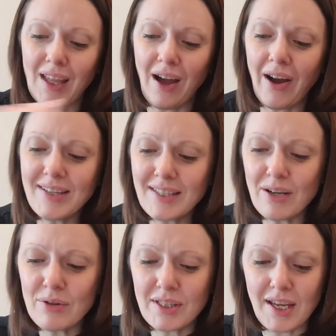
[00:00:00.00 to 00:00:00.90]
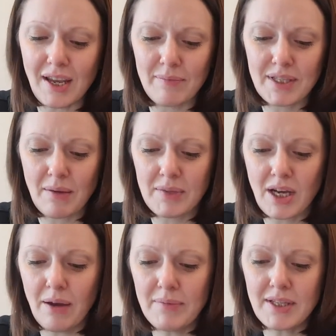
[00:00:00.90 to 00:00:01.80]
I still see him
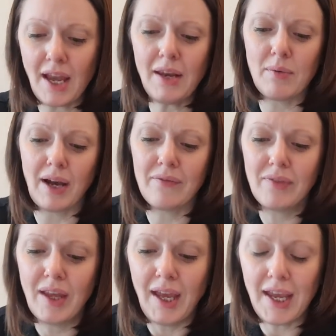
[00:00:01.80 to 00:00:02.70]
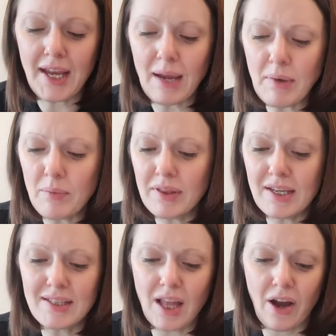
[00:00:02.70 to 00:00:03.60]
sometimes. Anyway, he came up with
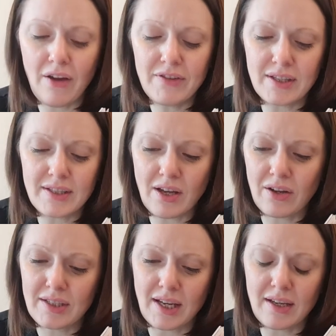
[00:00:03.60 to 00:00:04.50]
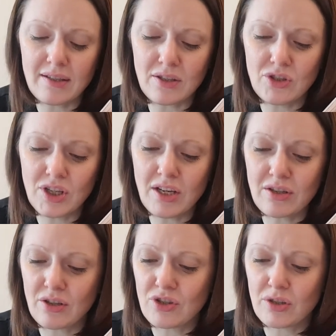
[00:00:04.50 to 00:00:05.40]
these loaves and sardines and
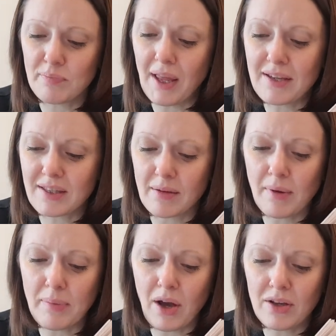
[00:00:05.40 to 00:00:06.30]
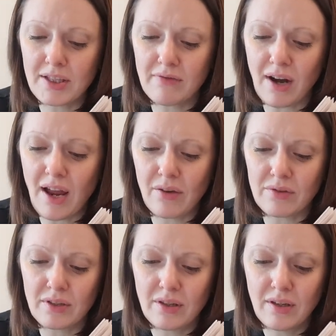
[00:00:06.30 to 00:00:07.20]
Jesus just blessed them and passed them
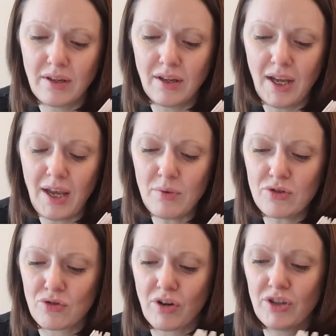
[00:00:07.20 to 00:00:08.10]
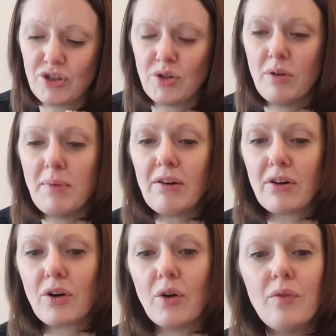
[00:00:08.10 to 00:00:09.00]
round. He wasn't trying to do a
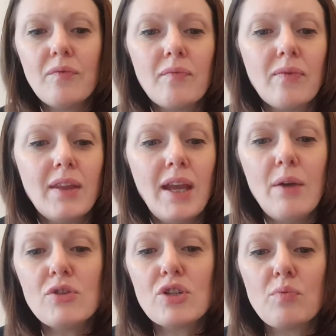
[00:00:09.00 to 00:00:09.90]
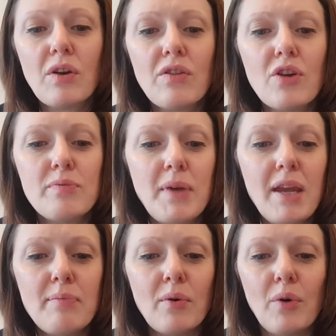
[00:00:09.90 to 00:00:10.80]
miracle. He was just one of those
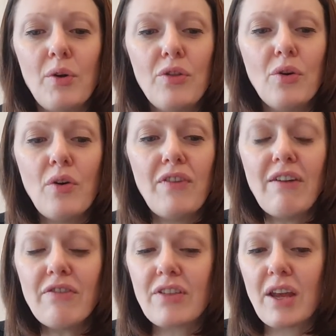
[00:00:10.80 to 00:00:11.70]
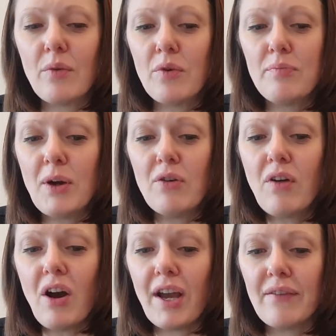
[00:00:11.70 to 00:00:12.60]
people who thought of everything would be all
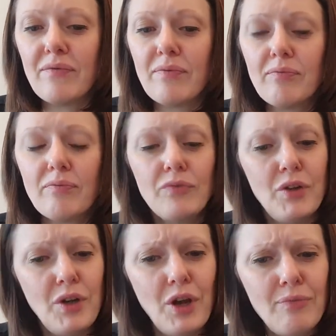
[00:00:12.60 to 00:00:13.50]
right, you know?